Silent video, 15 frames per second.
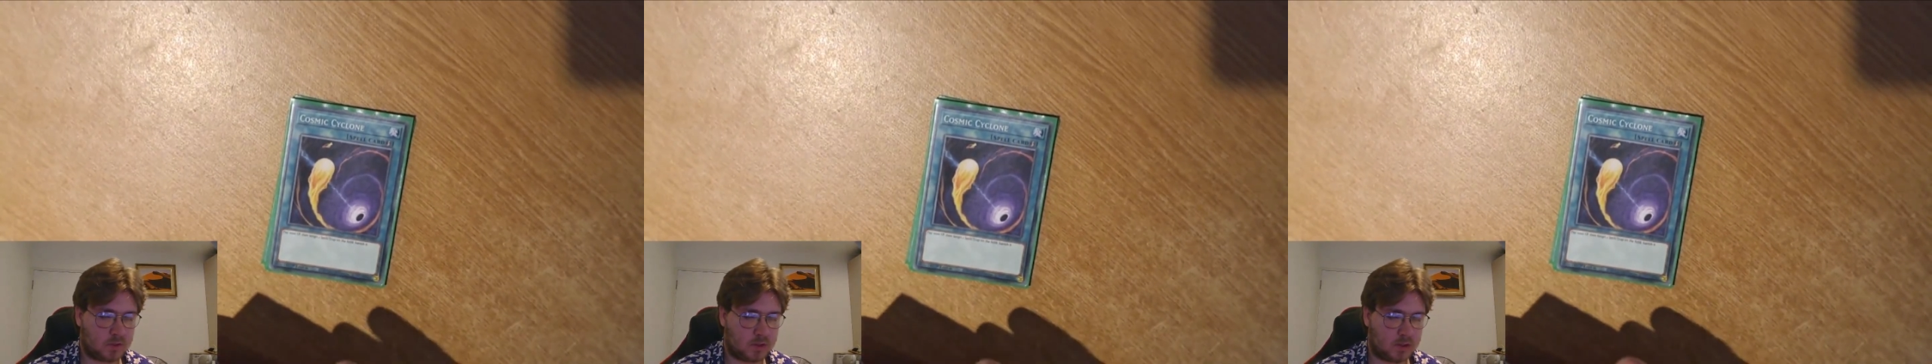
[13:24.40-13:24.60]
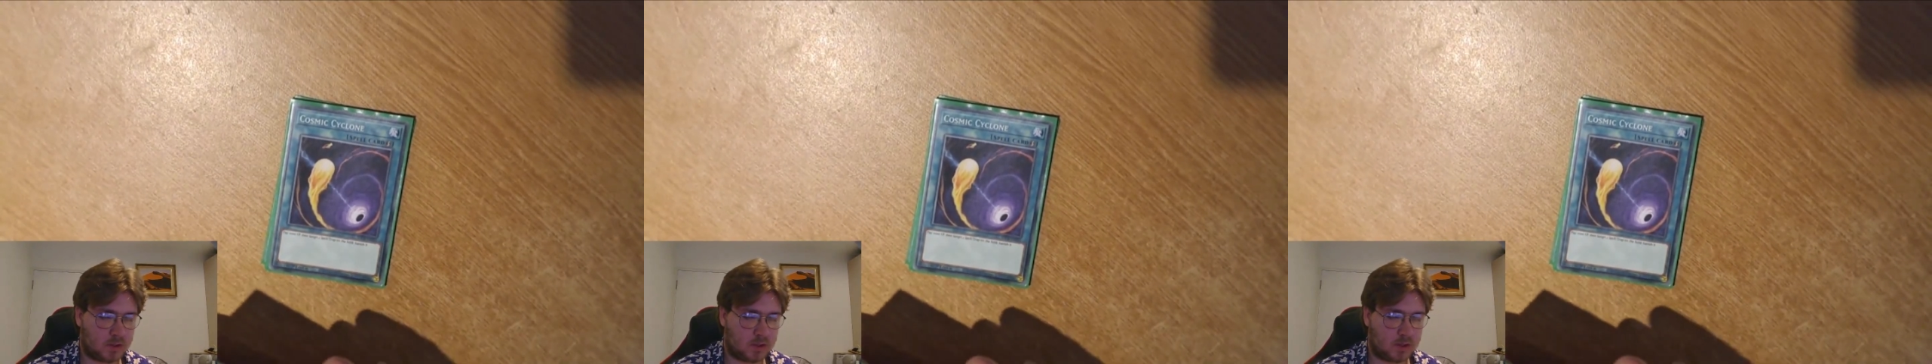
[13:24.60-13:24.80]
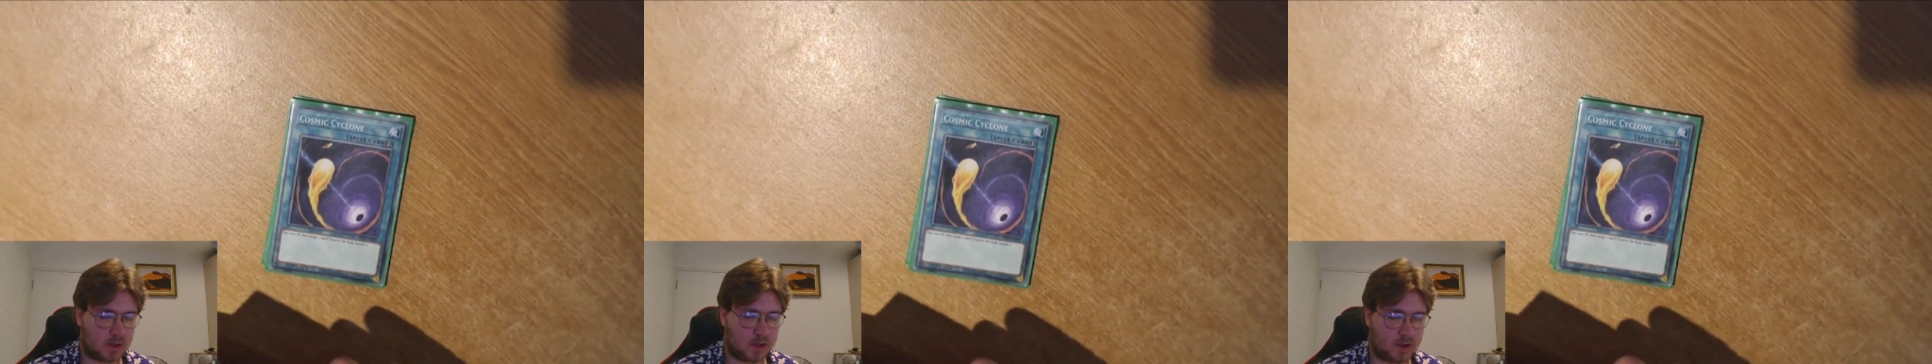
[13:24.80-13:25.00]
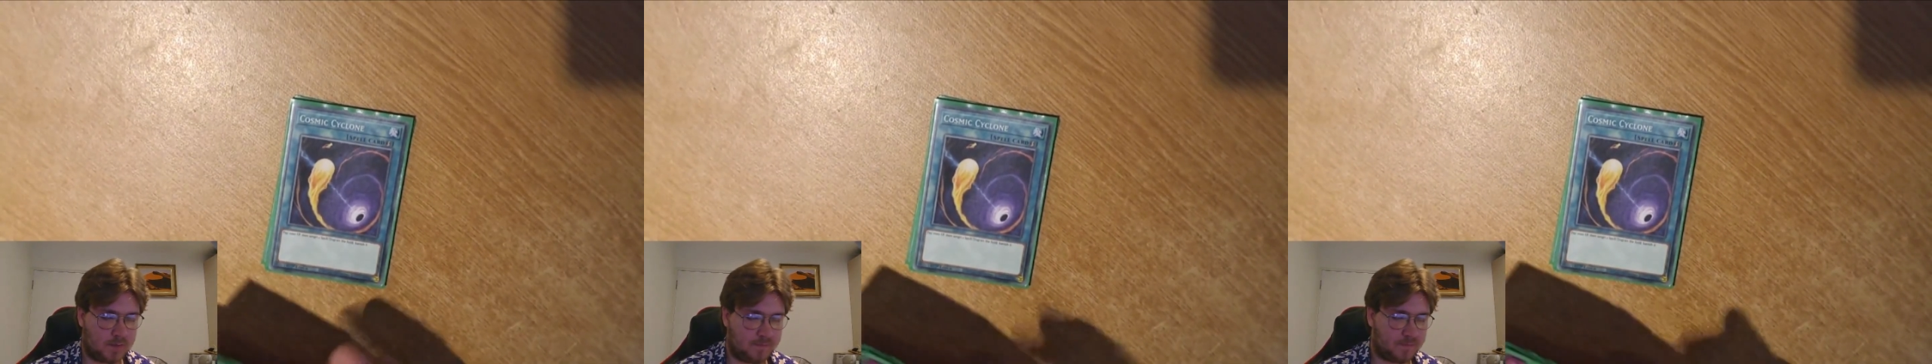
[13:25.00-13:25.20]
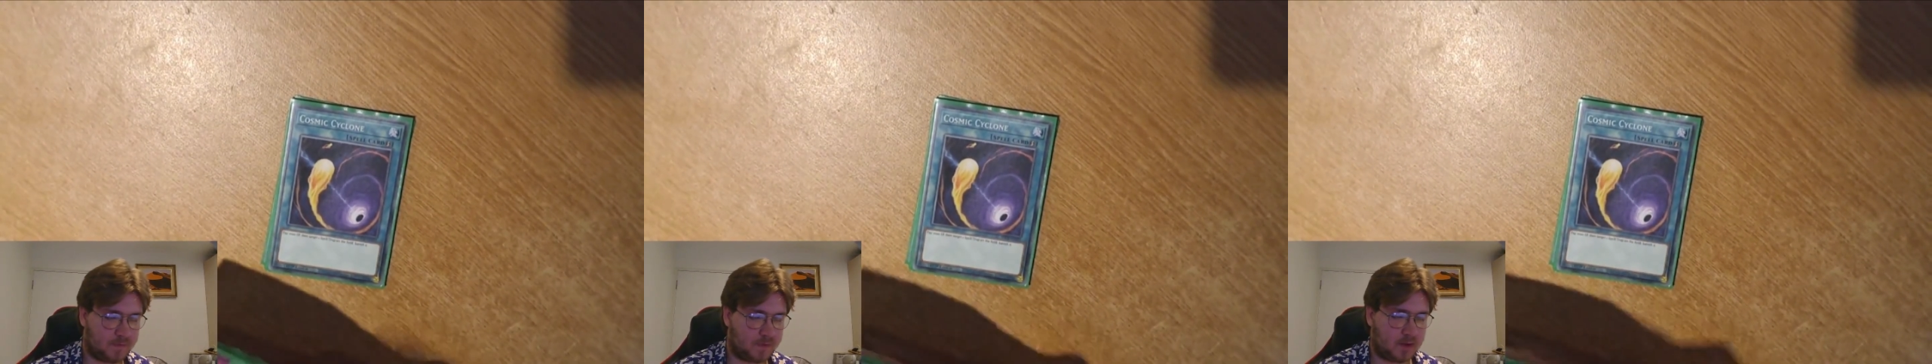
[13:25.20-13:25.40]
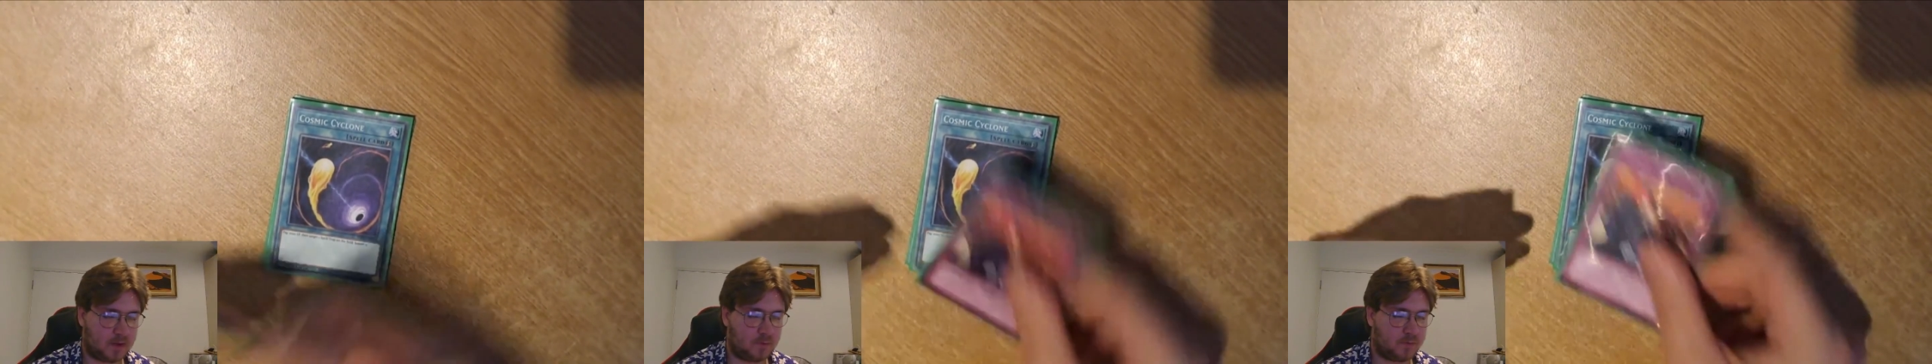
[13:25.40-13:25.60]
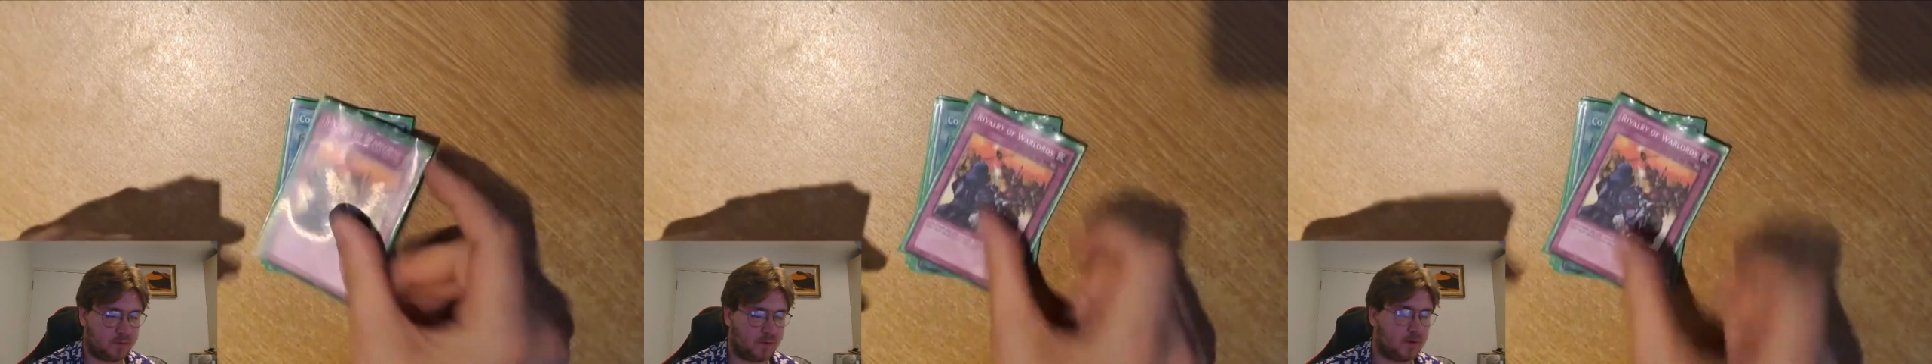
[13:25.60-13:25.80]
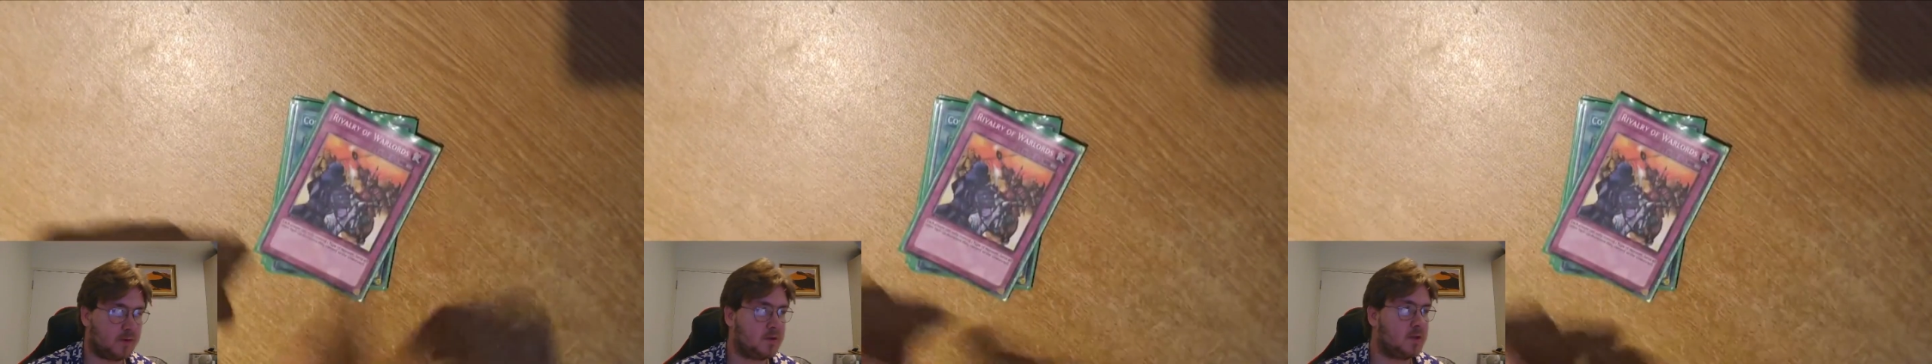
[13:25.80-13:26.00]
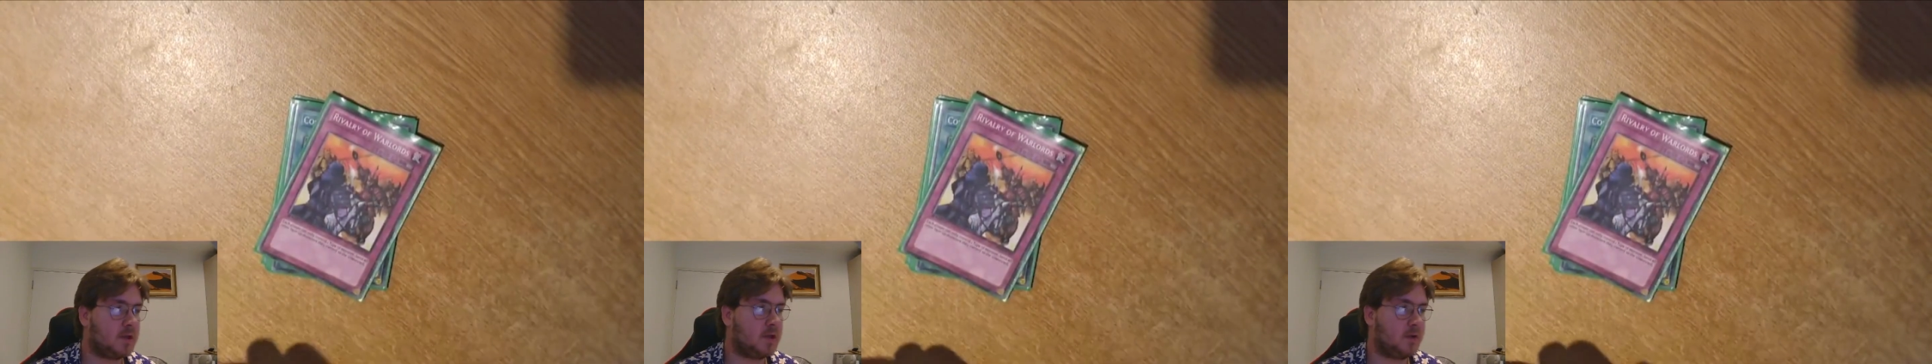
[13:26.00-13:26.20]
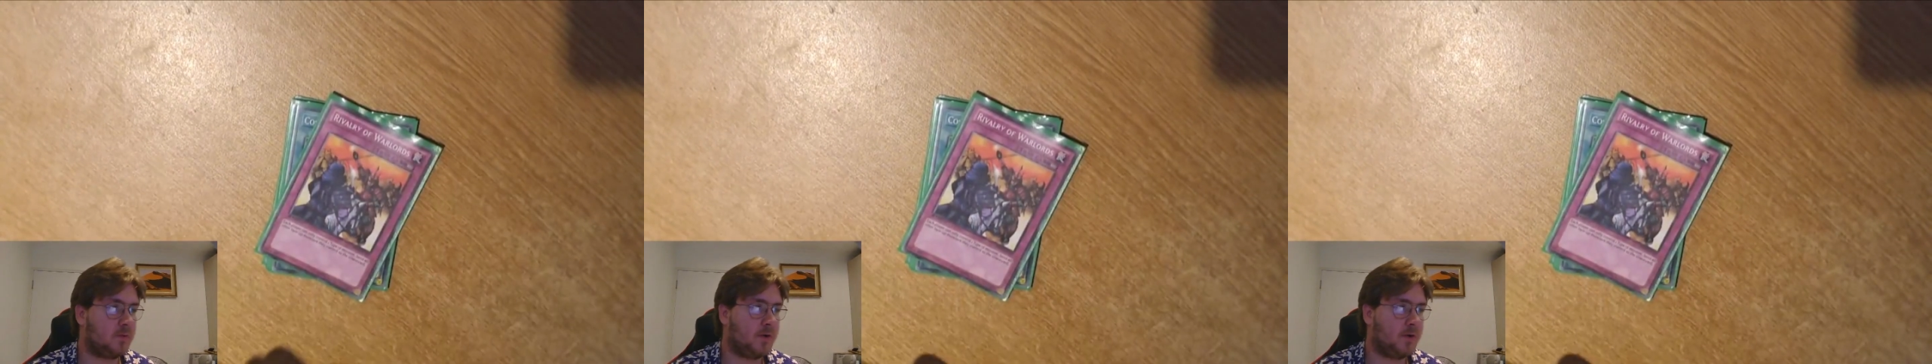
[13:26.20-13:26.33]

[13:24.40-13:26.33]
Yeah. Then we got the